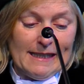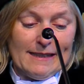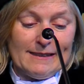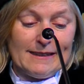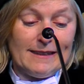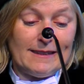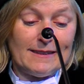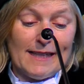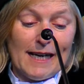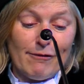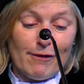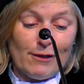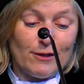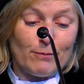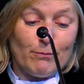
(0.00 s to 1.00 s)
since
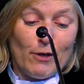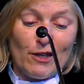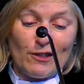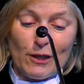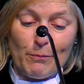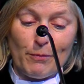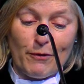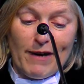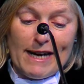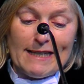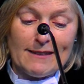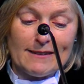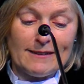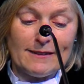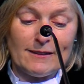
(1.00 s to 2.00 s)
several smart
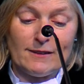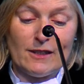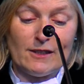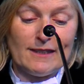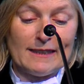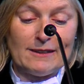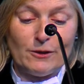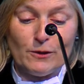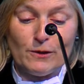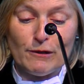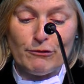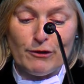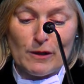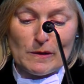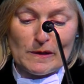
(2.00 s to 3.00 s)
operators such as the
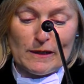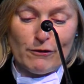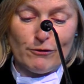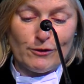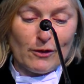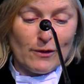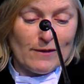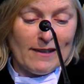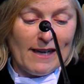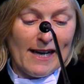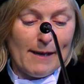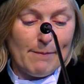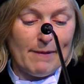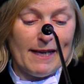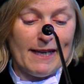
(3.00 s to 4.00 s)
University of Trondheim